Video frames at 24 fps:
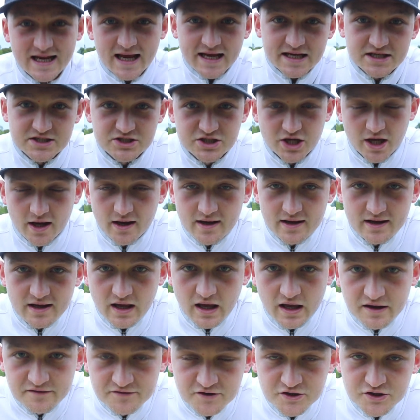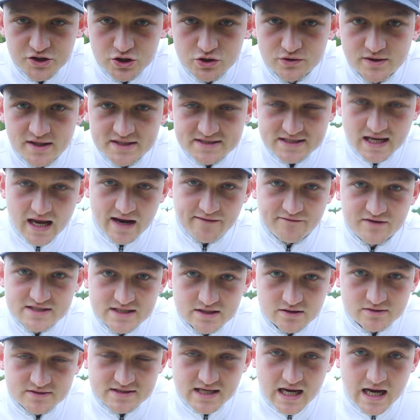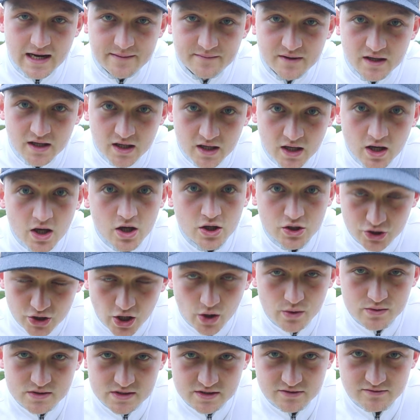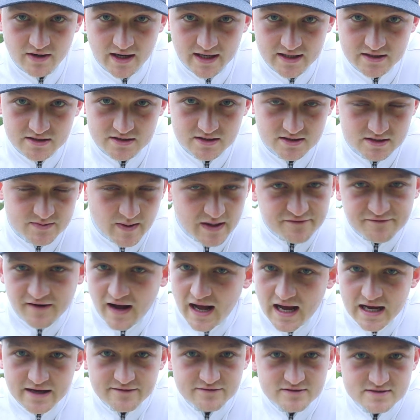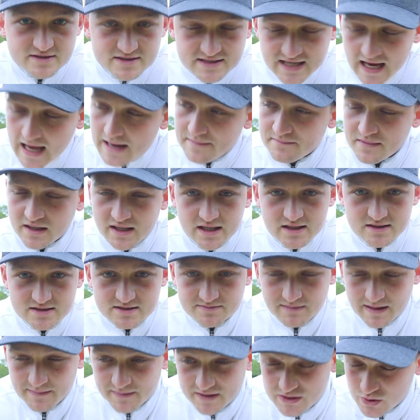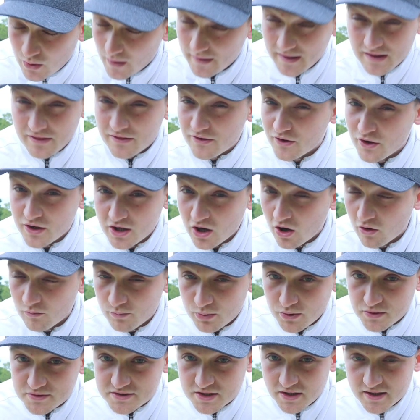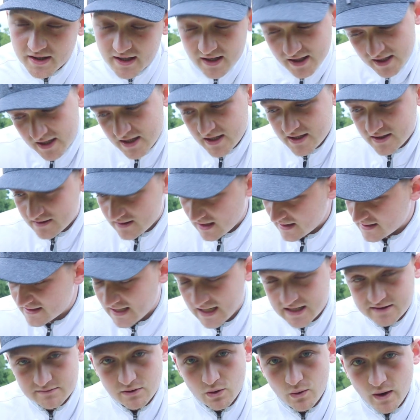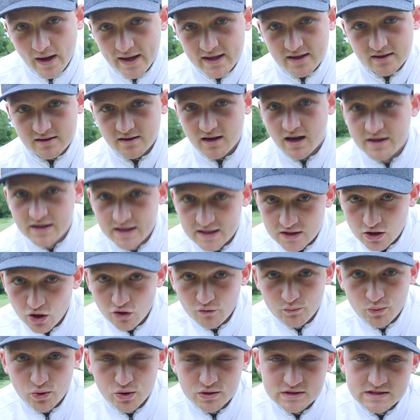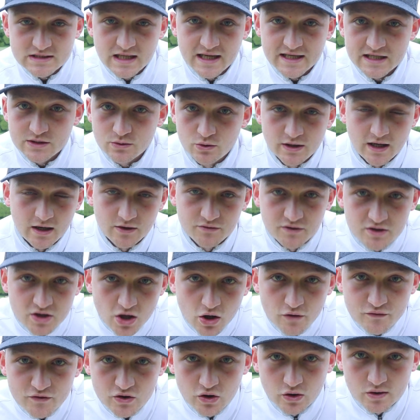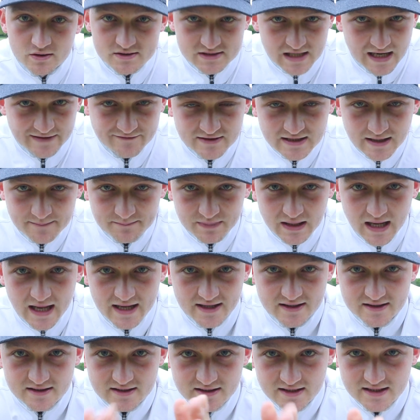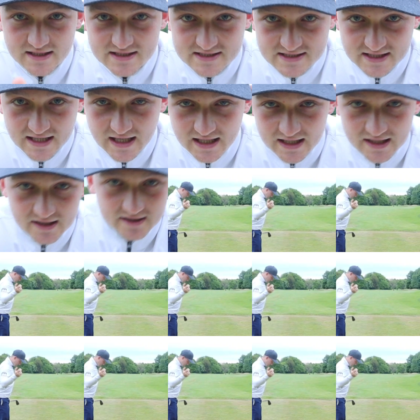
nature if you do this every single time you go to the range. Spend 5-10 minutes, maybe 20-30 golf balls on it, then take them away and hit golf balls like you would out on the golf course. Having that blend is key.